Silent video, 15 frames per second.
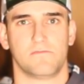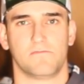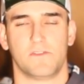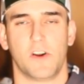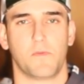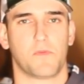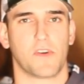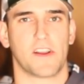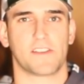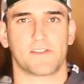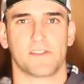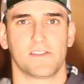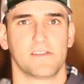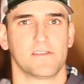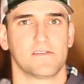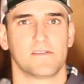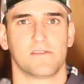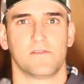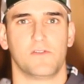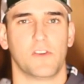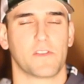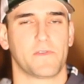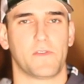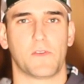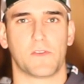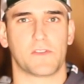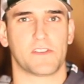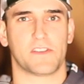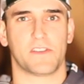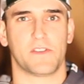No pressure. Look
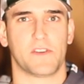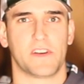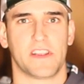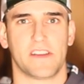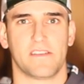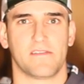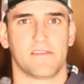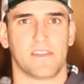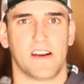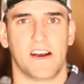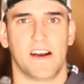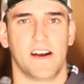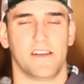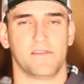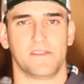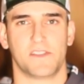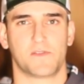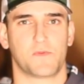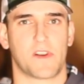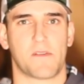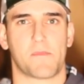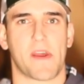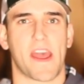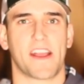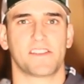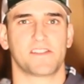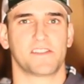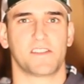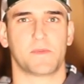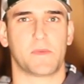forward to doing it. This is what I'm
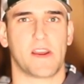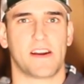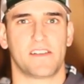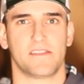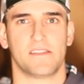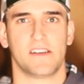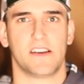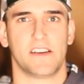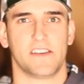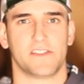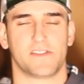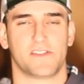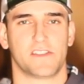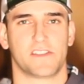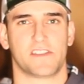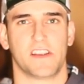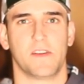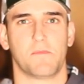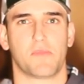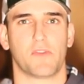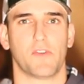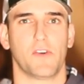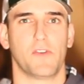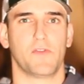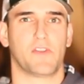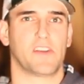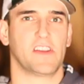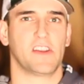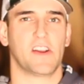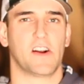passionate about, is just
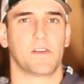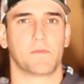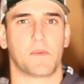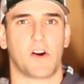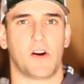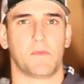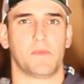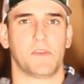improving young ball